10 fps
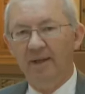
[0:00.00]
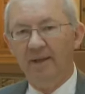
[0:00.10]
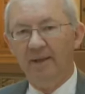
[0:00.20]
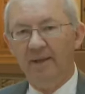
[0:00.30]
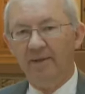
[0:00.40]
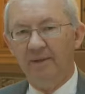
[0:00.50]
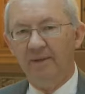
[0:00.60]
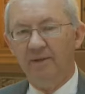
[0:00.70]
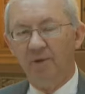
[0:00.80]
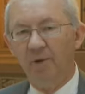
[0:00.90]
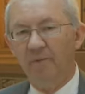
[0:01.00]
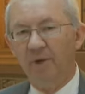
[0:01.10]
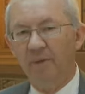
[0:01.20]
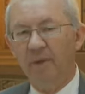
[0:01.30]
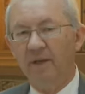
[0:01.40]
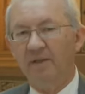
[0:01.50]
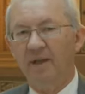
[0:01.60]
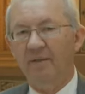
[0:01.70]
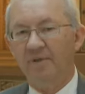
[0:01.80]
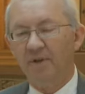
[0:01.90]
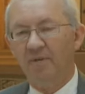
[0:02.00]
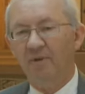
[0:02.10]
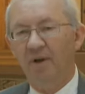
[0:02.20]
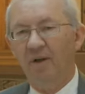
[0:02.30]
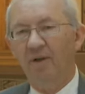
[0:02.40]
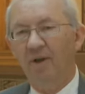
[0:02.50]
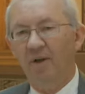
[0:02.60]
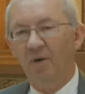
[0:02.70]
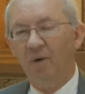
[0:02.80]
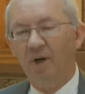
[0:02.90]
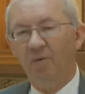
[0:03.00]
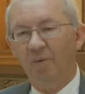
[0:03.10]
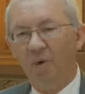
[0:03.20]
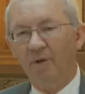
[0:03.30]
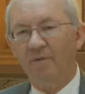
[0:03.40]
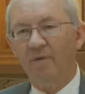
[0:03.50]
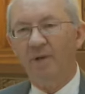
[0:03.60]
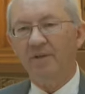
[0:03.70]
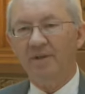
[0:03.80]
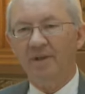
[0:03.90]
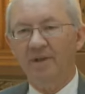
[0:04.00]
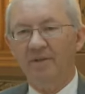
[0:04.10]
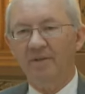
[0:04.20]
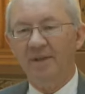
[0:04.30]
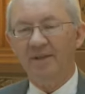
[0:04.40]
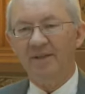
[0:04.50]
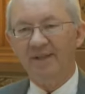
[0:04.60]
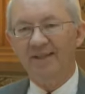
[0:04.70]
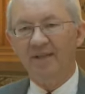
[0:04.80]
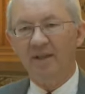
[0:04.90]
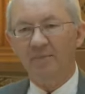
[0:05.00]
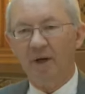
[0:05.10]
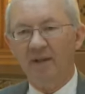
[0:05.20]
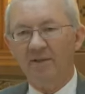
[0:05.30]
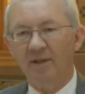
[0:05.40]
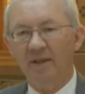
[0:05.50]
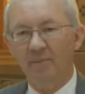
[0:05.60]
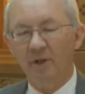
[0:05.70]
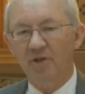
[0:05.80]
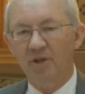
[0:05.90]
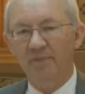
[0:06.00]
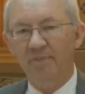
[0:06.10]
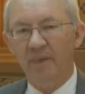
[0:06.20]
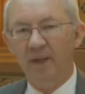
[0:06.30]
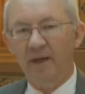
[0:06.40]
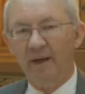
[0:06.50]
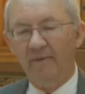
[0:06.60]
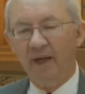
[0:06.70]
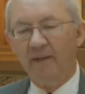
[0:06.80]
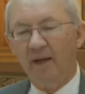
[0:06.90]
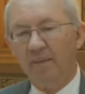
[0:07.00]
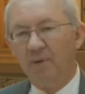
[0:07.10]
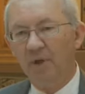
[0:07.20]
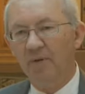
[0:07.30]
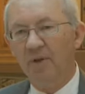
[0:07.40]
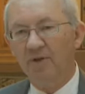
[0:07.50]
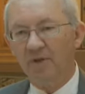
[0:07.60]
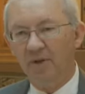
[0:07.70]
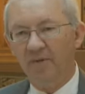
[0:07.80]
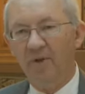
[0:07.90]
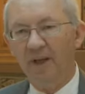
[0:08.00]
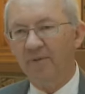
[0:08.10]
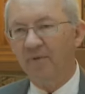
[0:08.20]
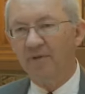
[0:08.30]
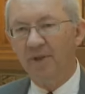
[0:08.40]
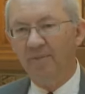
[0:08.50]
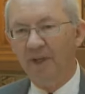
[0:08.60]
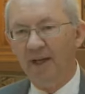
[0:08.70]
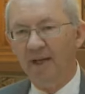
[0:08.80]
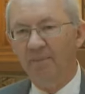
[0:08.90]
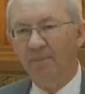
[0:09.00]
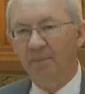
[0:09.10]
Uh, two of the committees that I've served on, uh, one of which is the Sentencing Policy Commission, and I've had the opportunity to serve on that for some time.